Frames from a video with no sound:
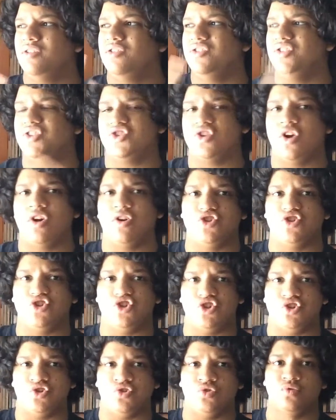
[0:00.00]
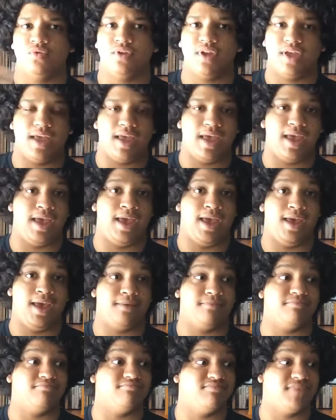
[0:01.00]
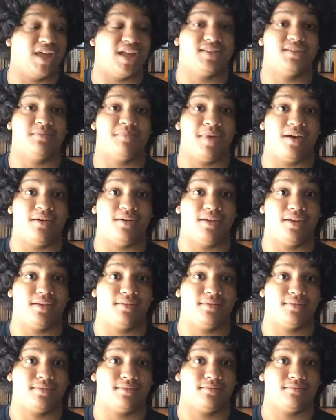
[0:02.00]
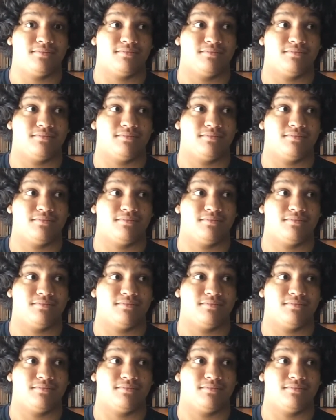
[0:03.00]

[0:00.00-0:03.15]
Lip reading: Dishonored 2, and that's about it.